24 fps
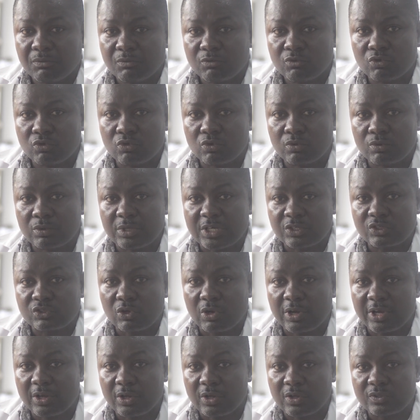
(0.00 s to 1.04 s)
do the
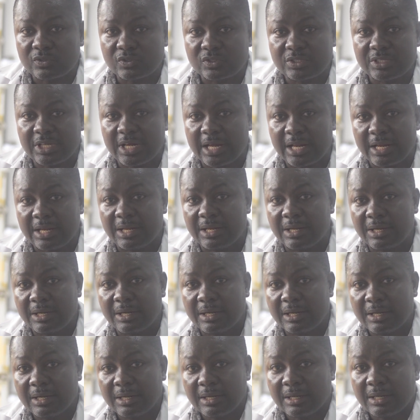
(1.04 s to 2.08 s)
soils that
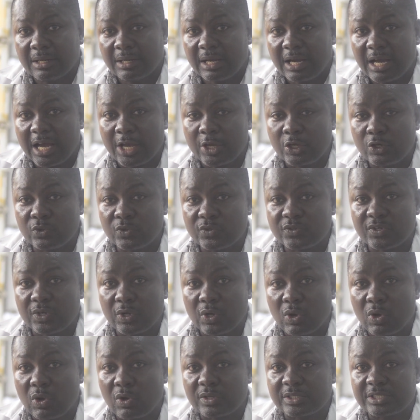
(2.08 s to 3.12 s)
are used
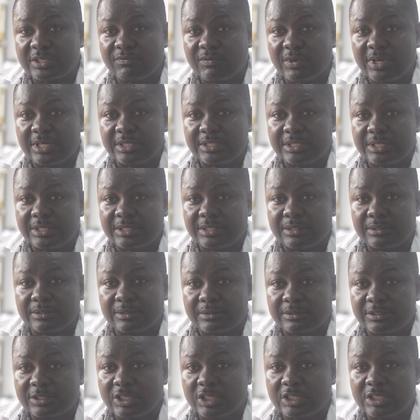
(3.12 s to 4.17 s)
in cultivating
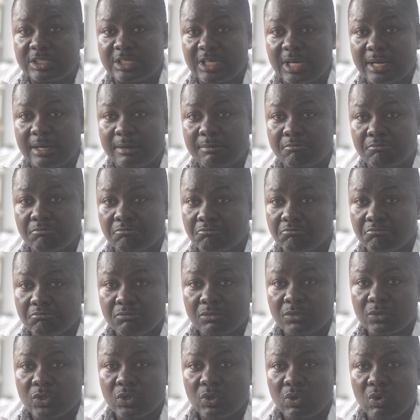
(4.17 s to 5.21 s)
ginger
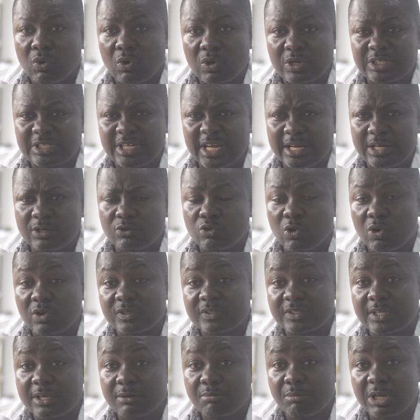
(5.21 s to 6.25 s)
contain
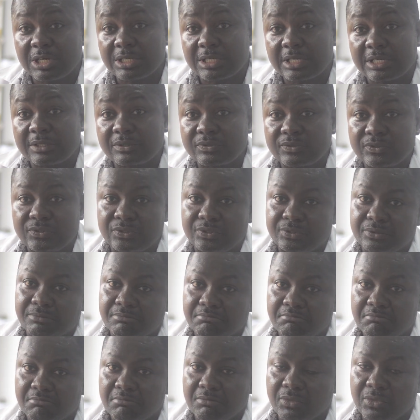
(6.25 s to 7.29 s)
toxic metals?
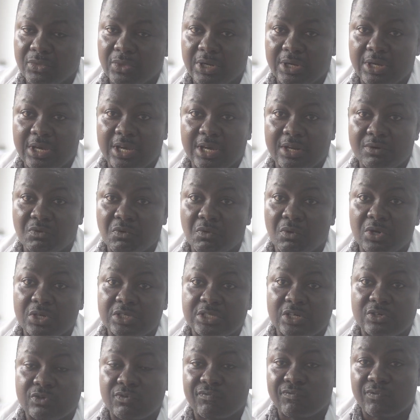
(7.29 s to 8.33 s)
Again, we
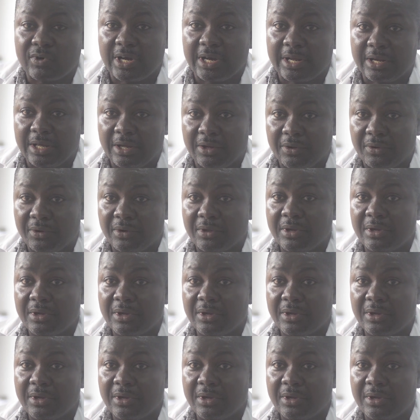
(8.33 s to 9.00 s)
wanted to find out